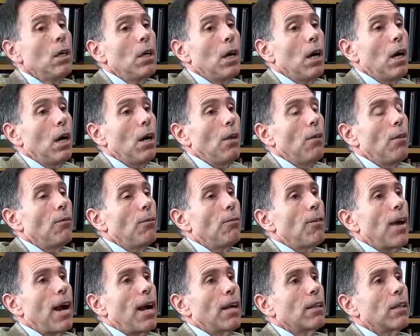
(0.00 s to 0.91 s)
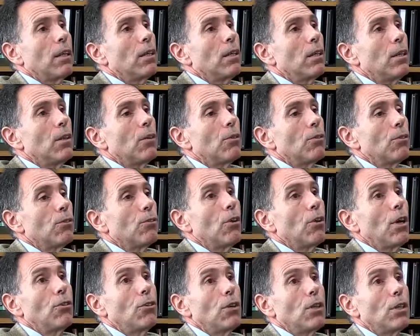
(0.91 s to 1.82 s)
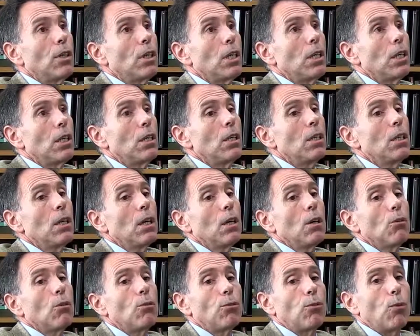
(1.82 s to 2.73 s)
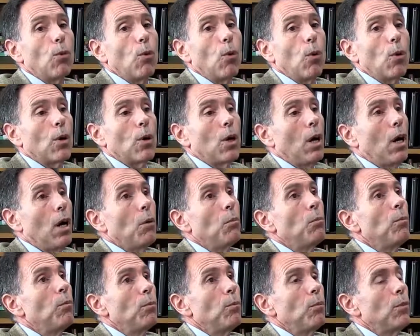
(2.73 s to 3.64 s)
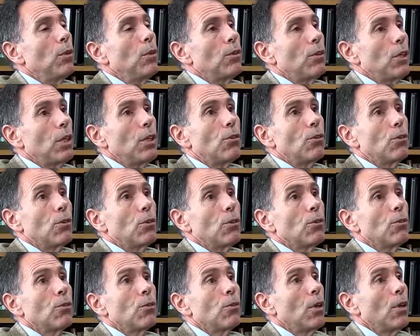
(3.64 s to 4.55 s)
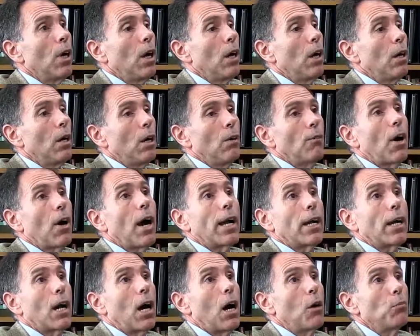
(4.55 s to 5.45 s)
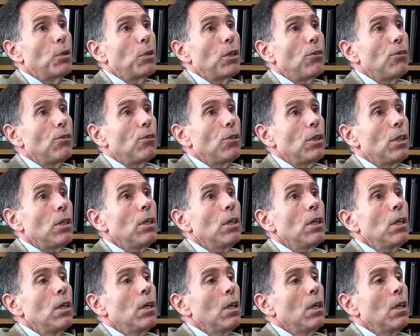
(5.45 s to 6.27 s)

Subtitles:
the fact that there's such a need for teachers of high competency,